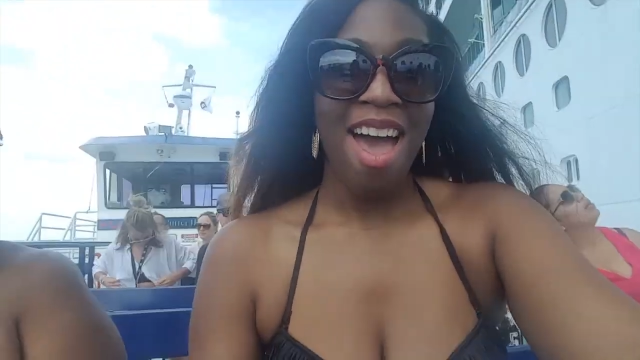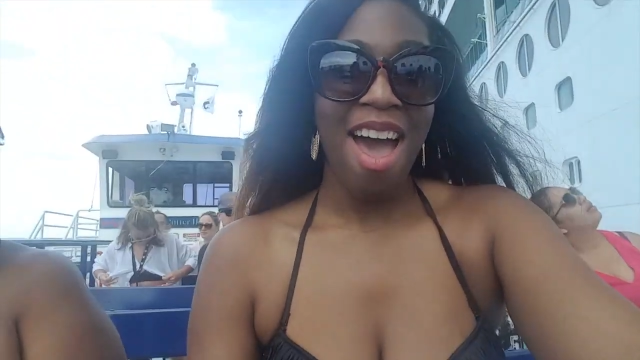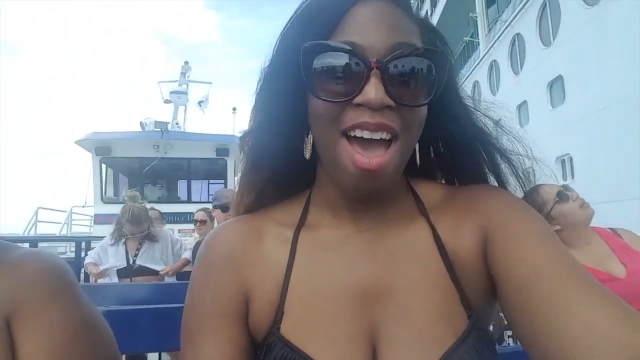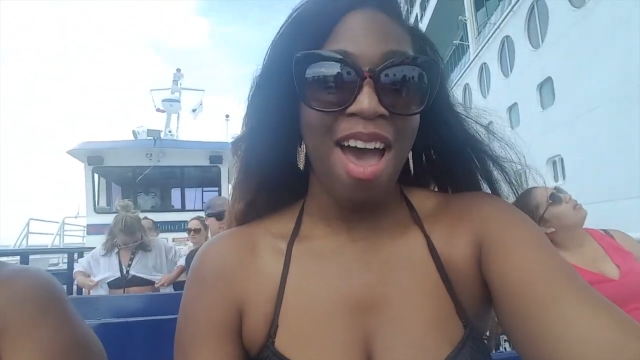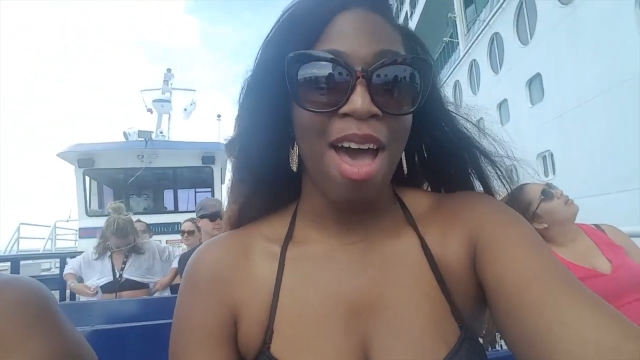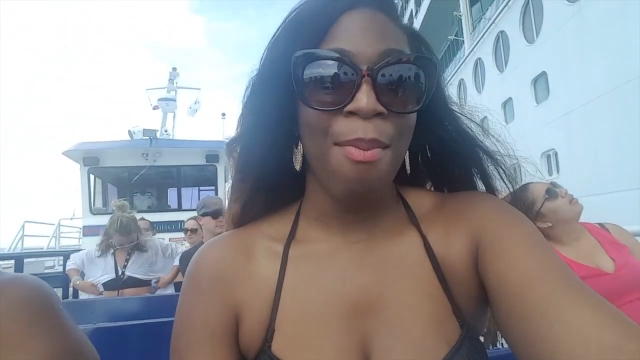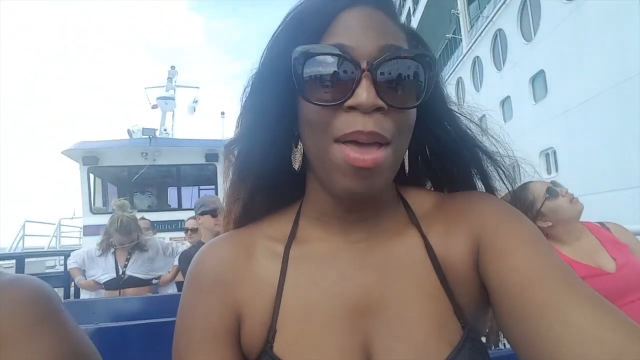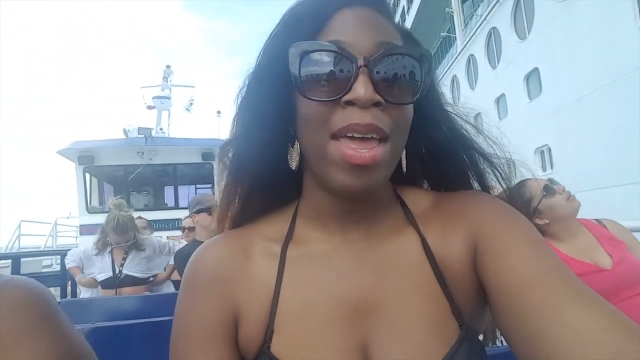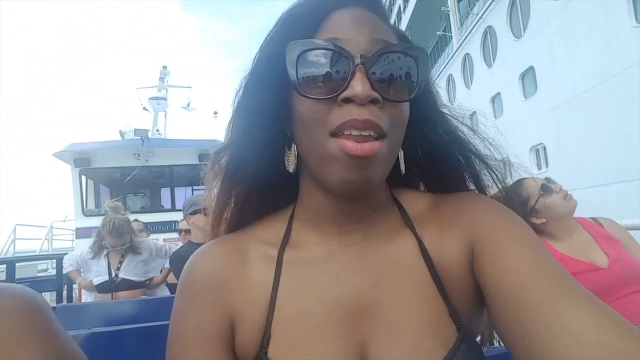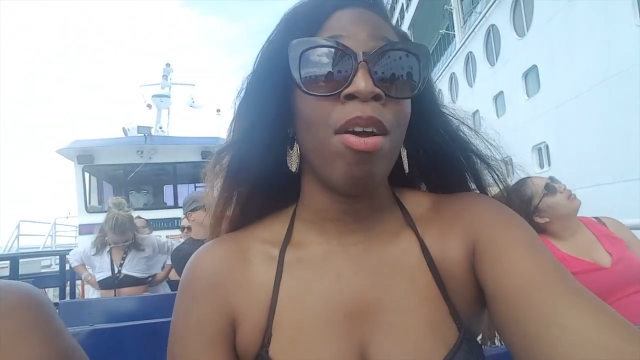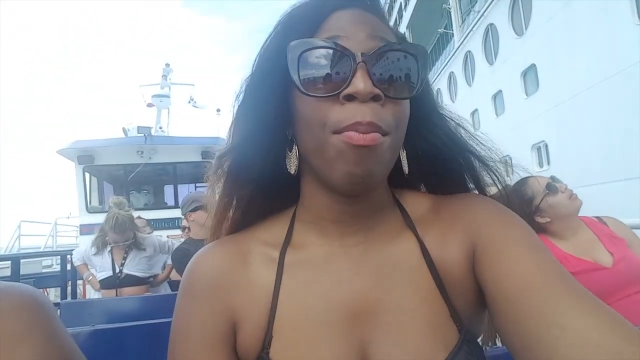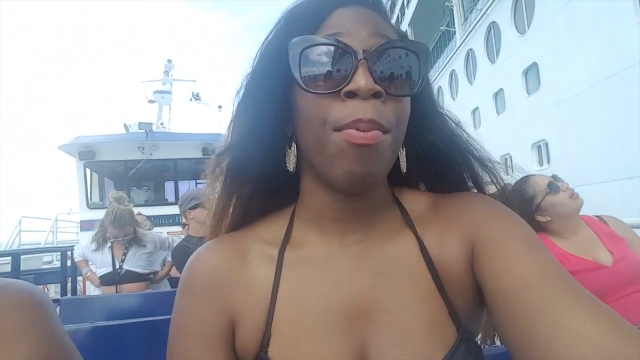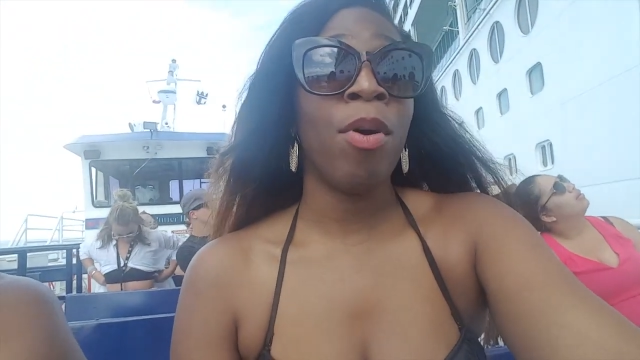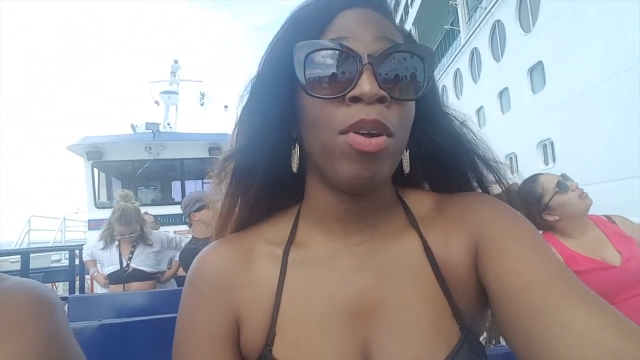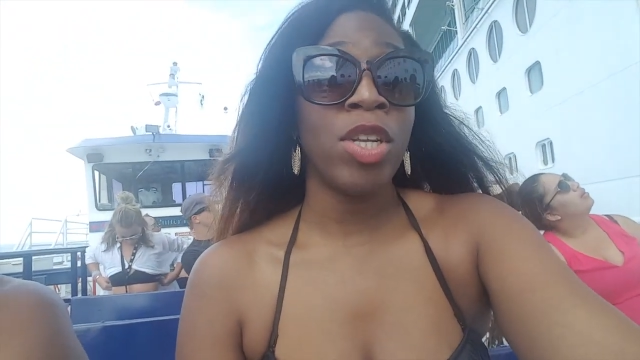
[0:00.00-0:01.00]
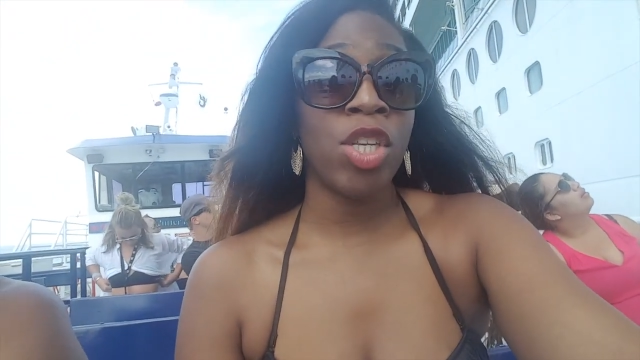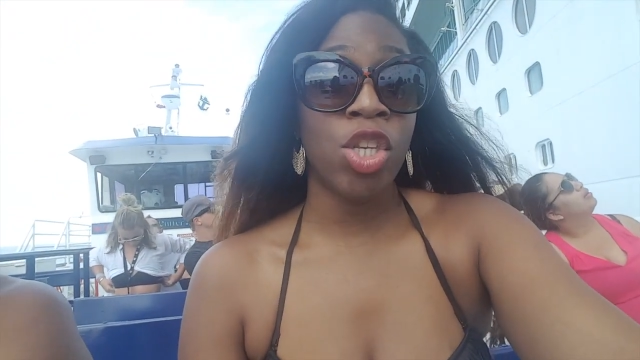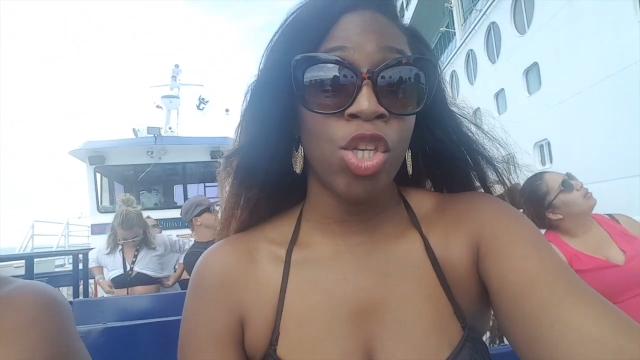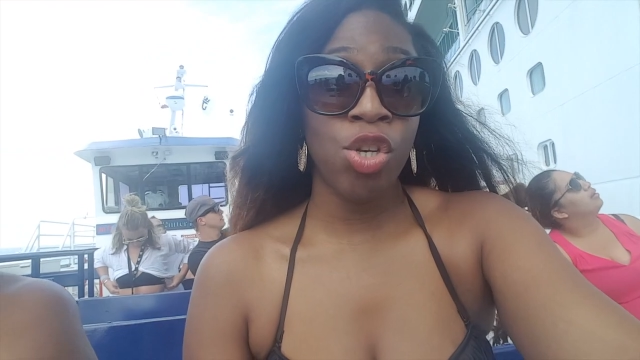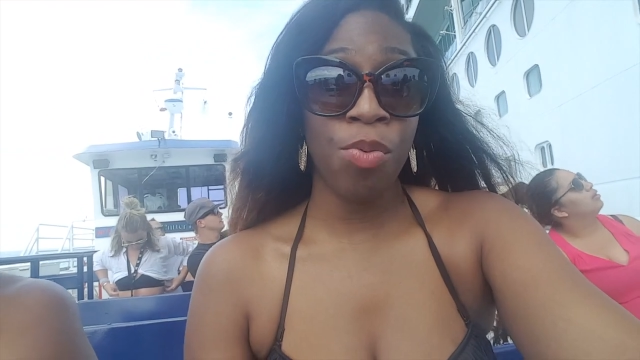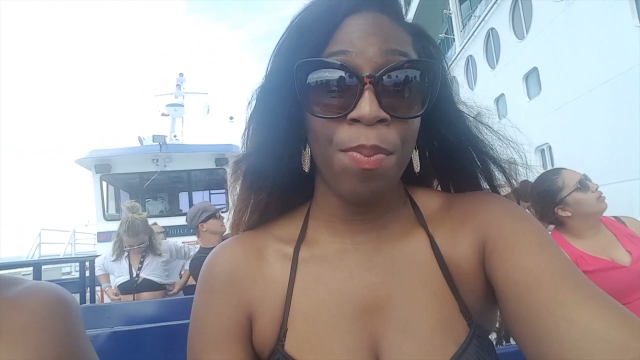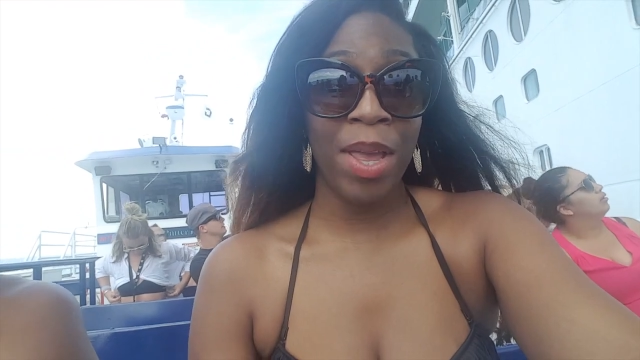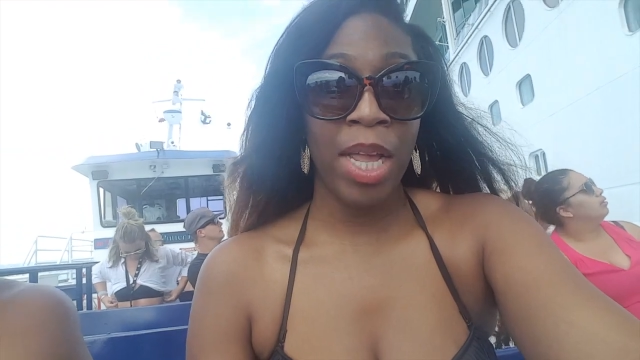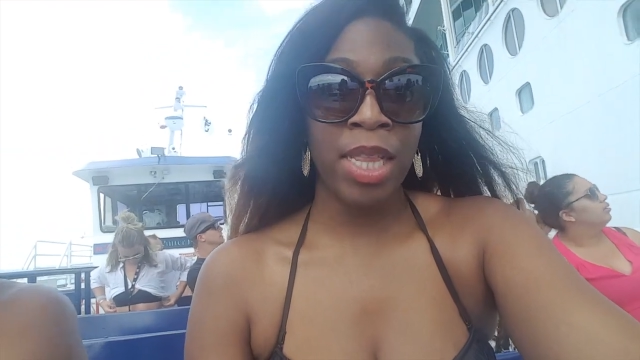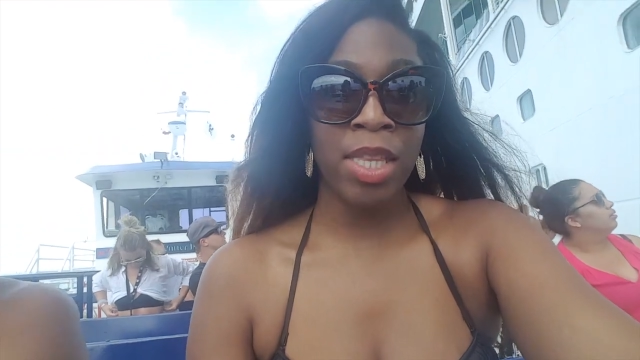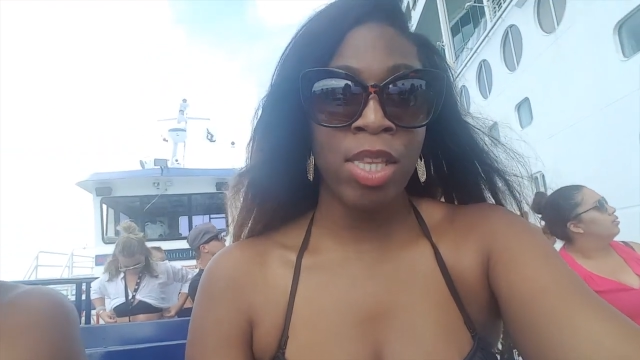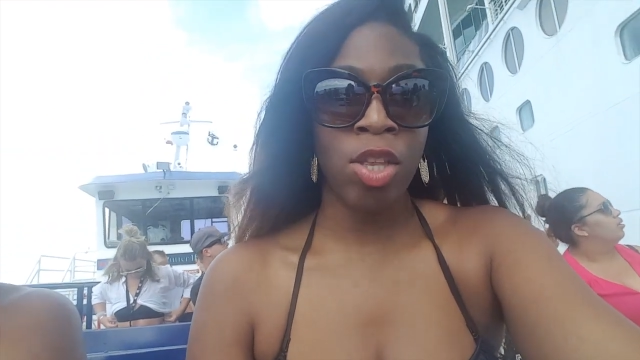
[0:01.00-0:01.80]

And our boat is too big,